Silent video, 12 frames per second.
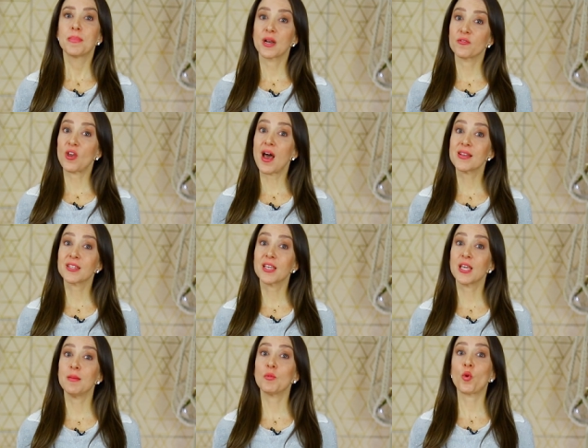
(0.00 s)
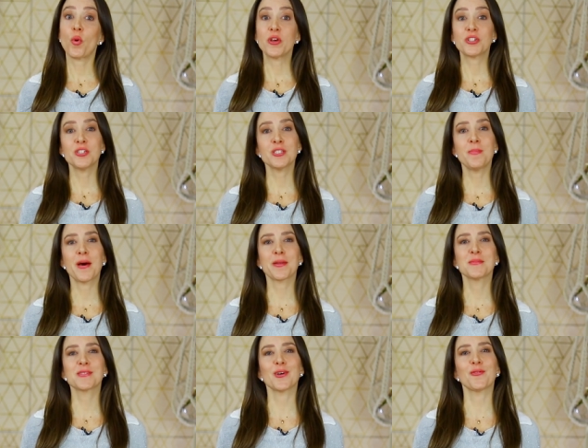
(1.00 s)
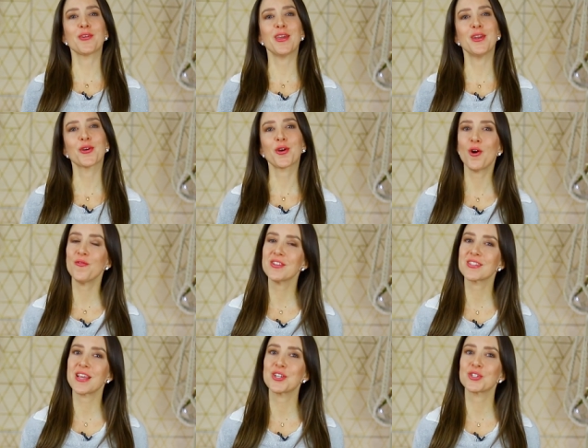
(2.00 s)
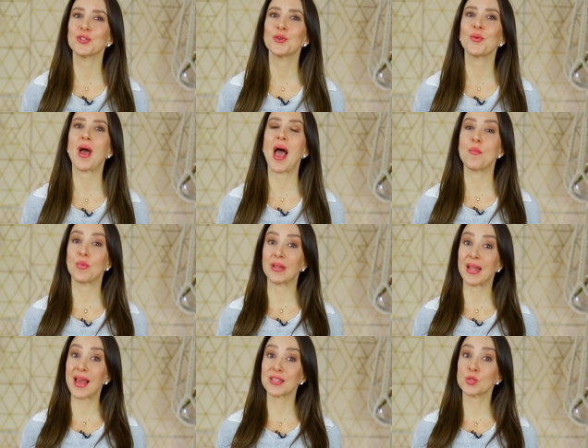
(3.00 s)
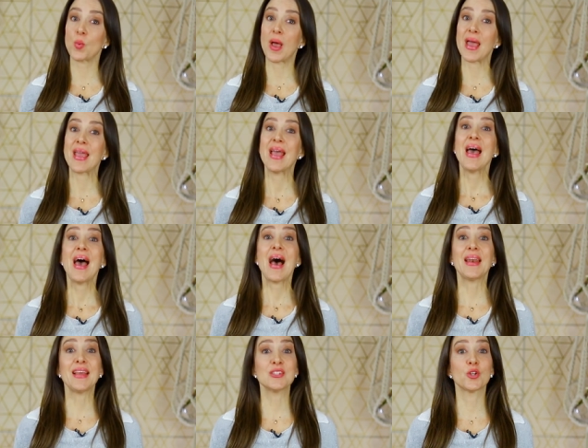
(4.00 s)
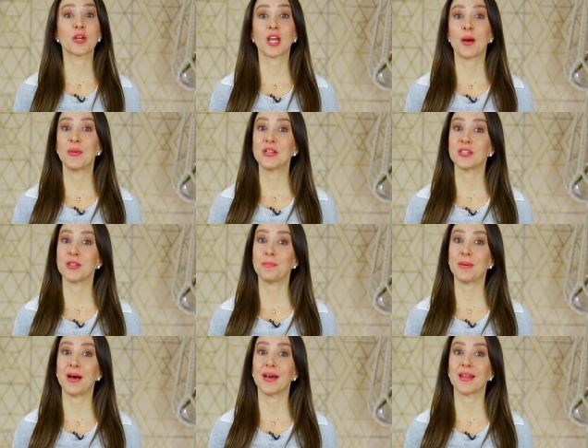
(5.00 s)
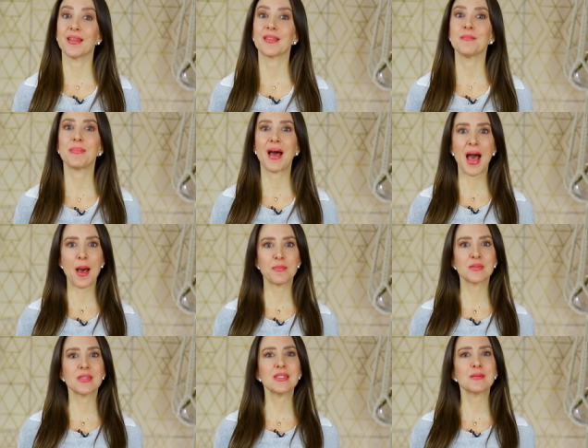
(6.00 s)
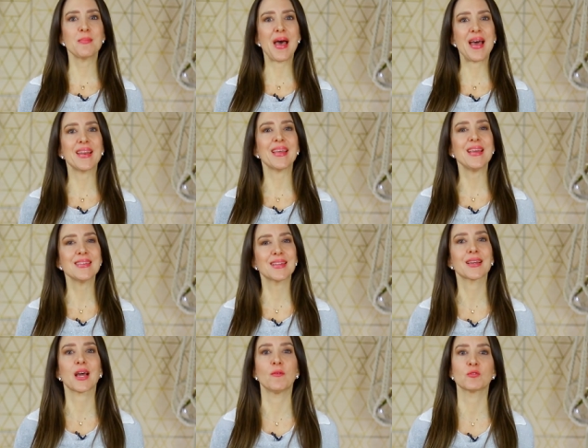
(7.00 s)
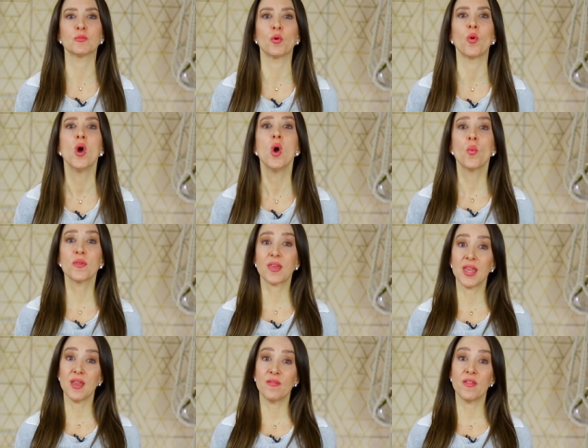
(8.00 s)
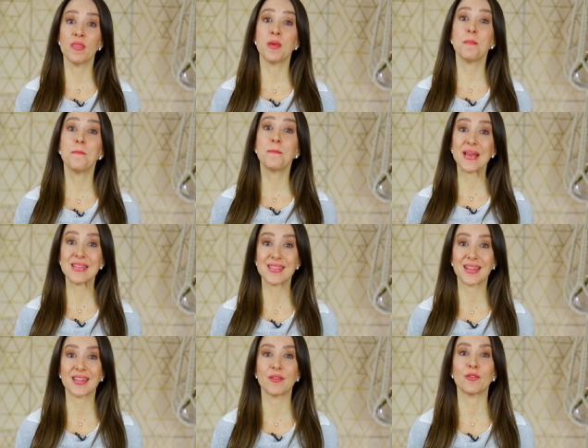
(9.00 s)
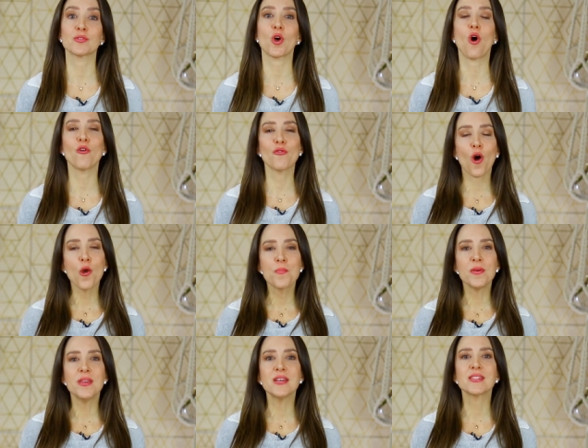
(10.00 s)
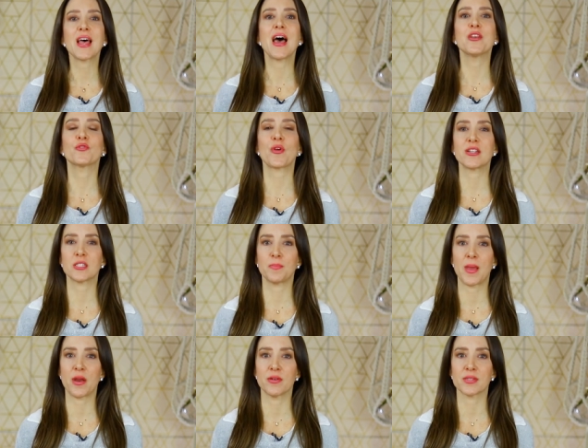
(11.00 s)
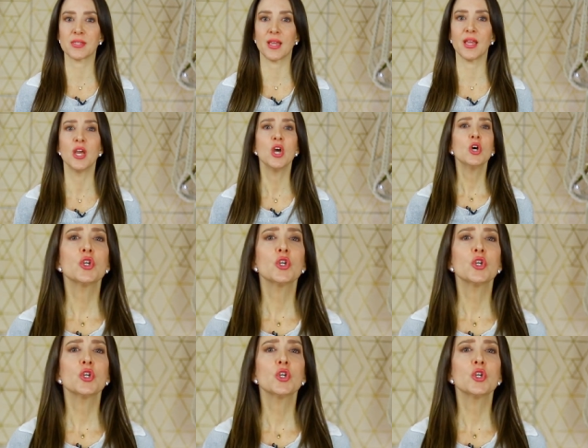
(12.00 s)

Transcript: But if you're asking him questions about himself in a conversational and and relaxed way and he's not coming to the party, then perhaps this man isn't comfortable with even the basic levels of openness and transparency.